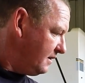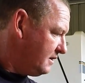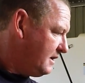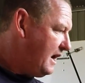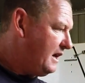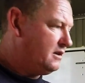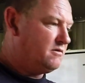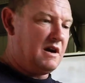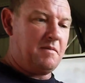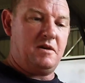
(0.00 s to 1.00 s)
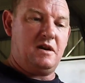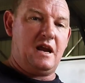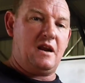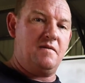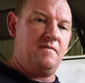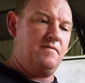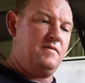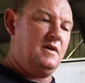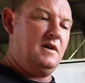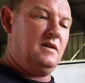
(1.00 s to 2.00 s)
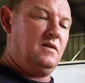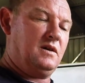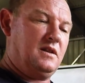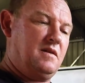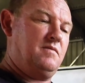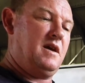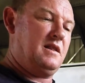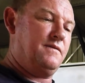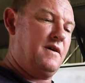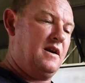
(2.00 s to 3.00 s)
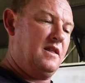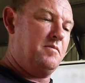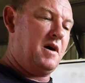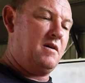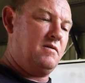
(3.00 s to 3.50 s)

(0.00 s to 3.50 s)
standing straight up and down like that out the front of the bow,